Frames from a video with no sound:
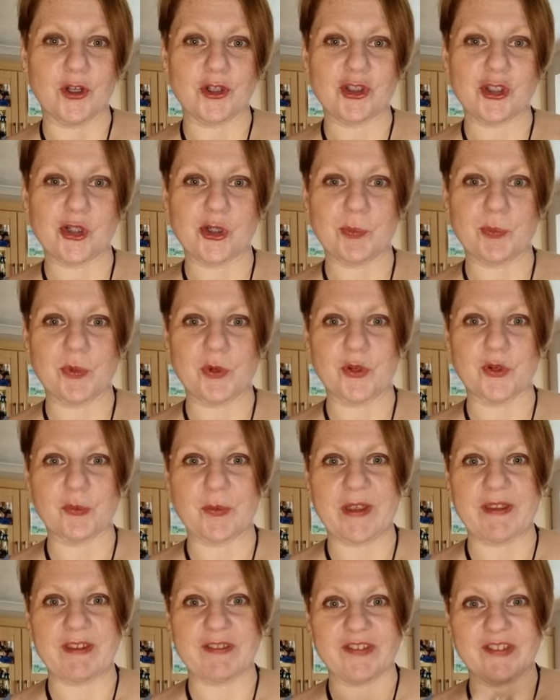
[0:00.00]
bought a chalkboard
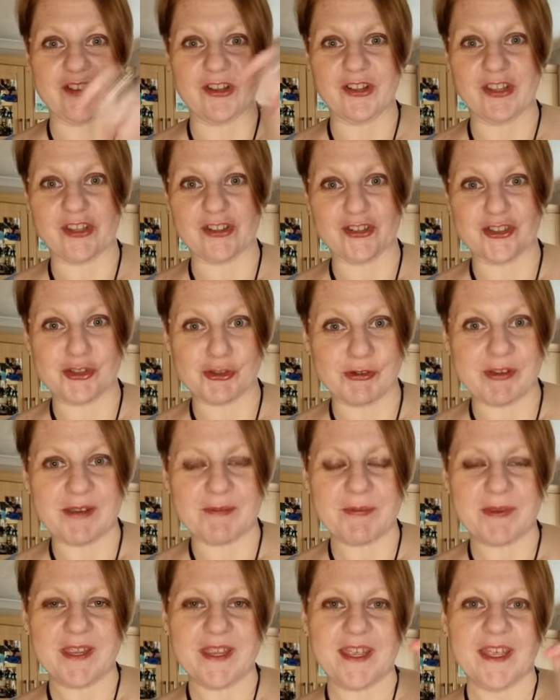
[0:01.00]
where it's like a
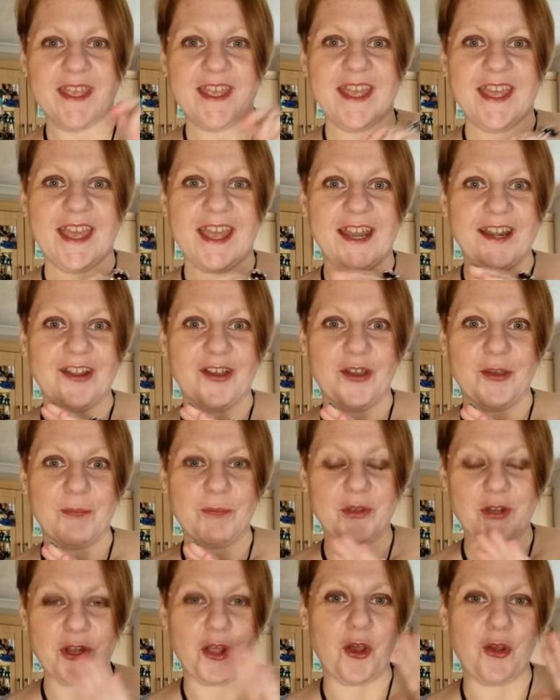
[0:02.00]
strip and I
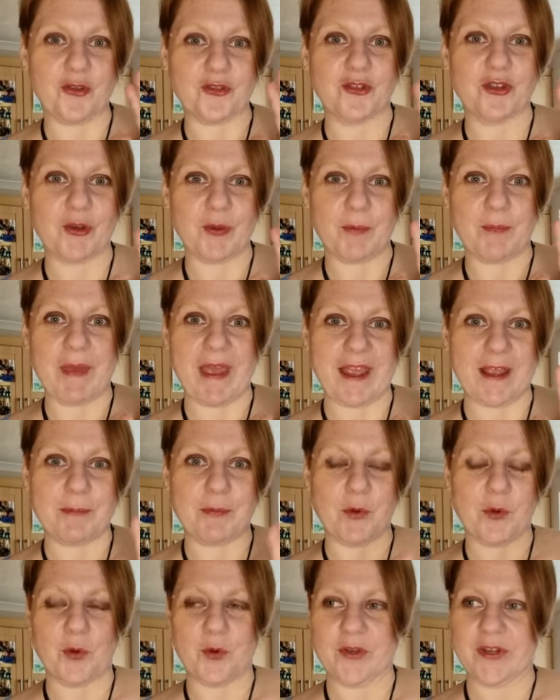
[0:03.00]
put it onto a
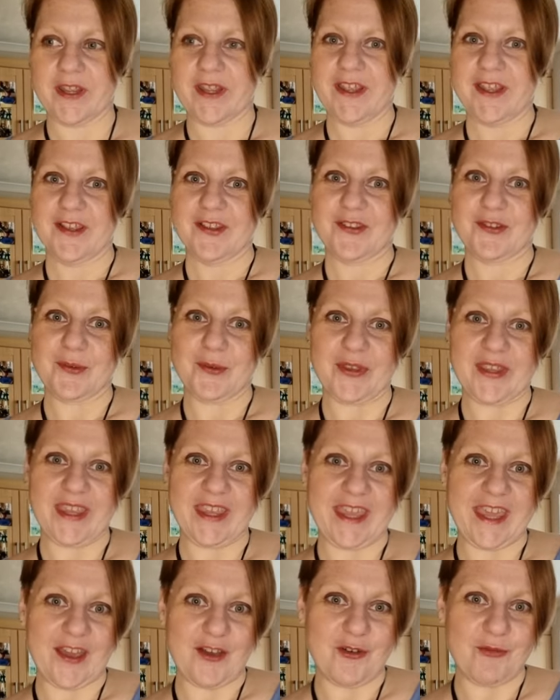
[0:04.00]
backboard so I
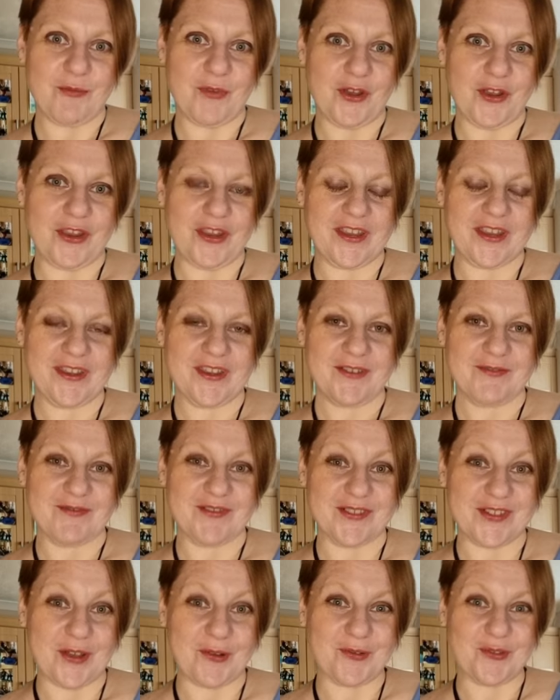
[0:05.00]
can get all my
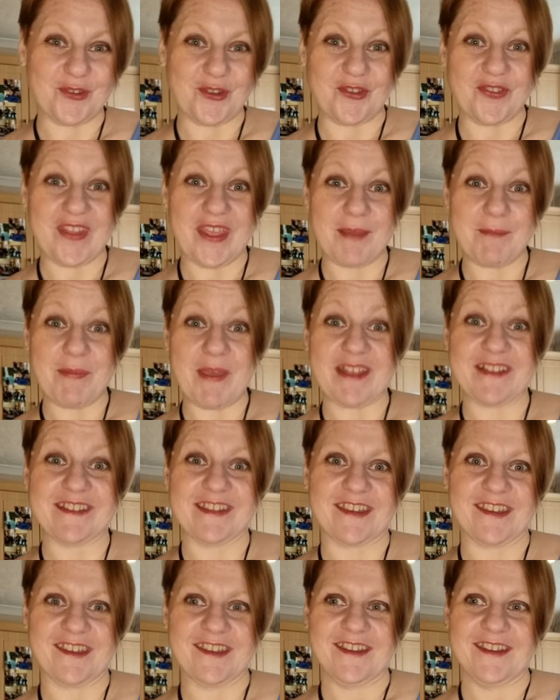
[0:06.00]
results on there
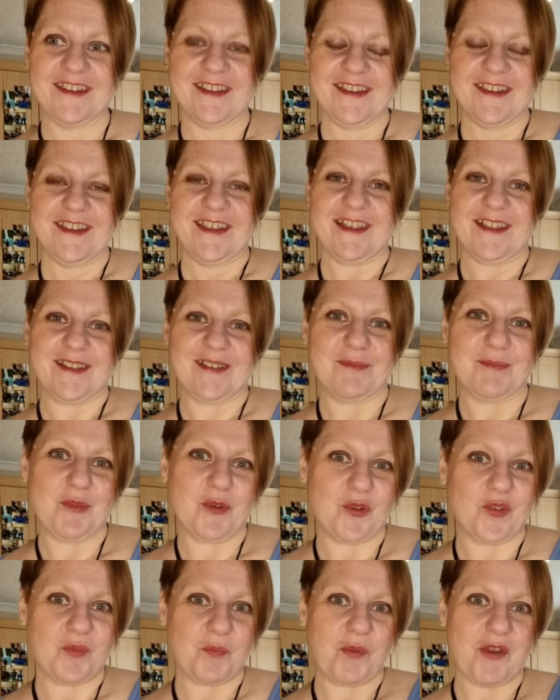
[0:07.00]
better and
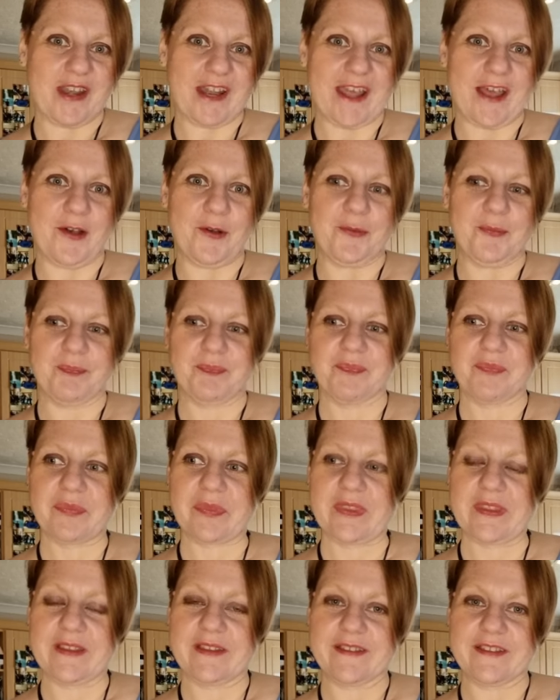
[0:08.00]
more spread out.
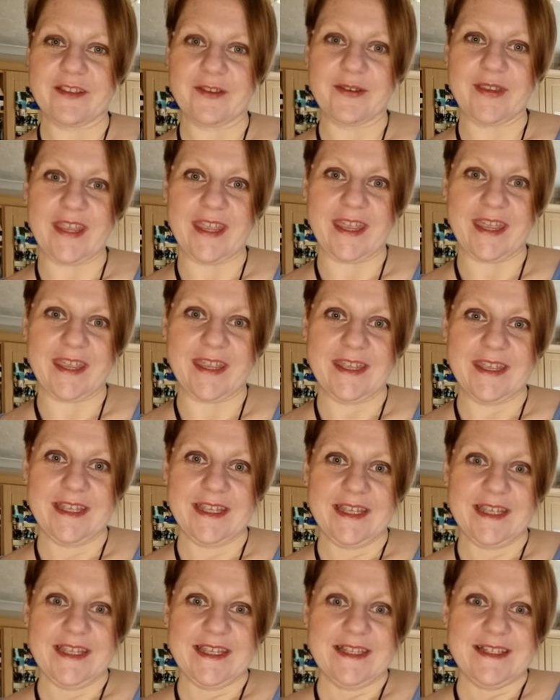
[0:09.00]
So yeah,
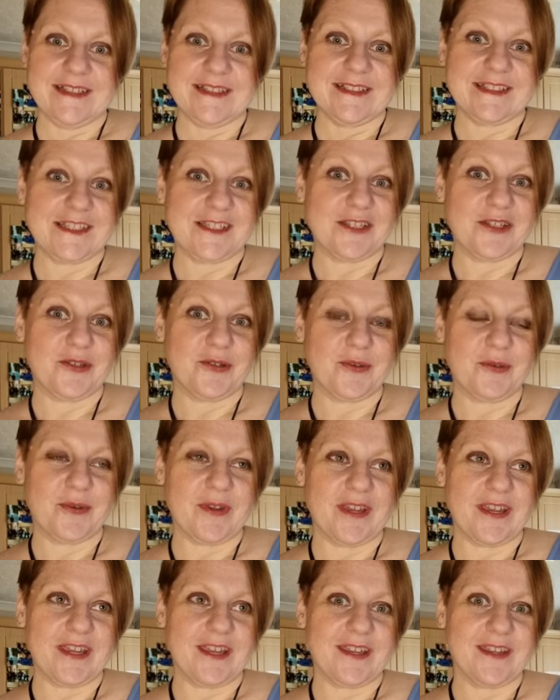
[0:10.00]
so
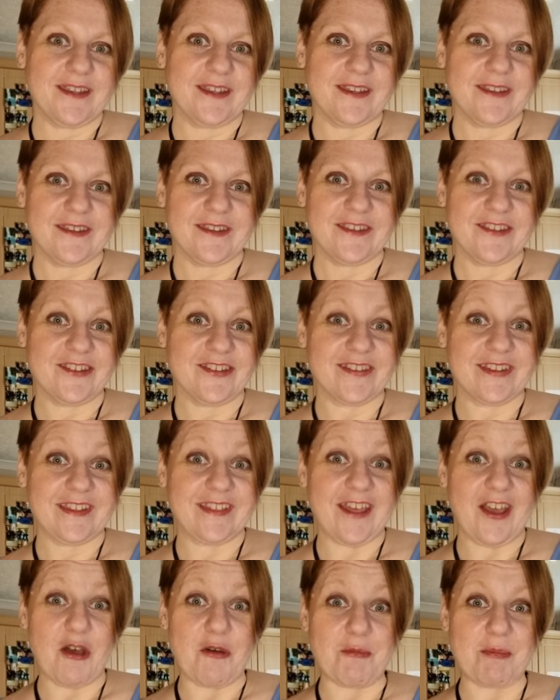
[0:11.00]
uh, you'll
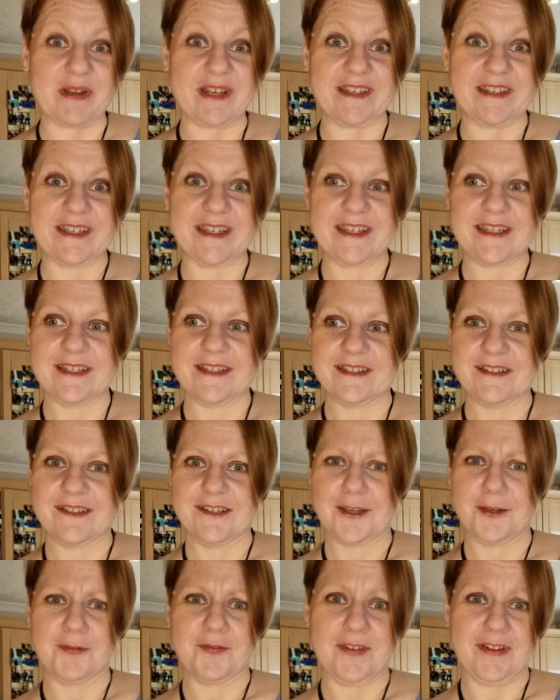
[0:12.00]
see that on Monday.
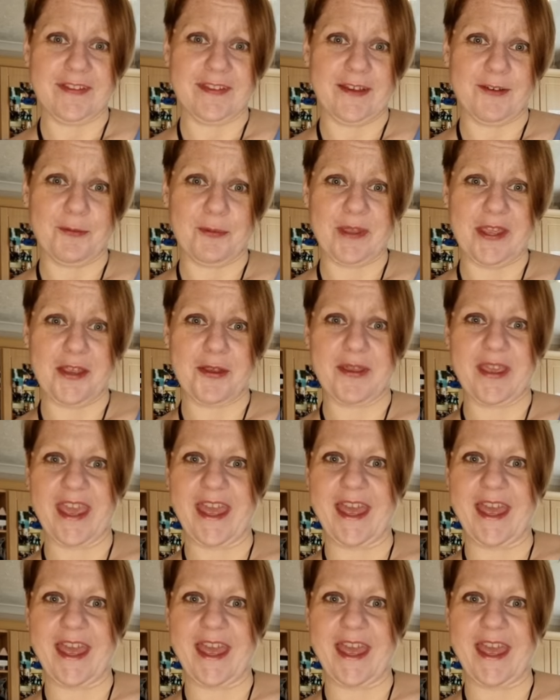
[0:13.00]
Hopefully that'll be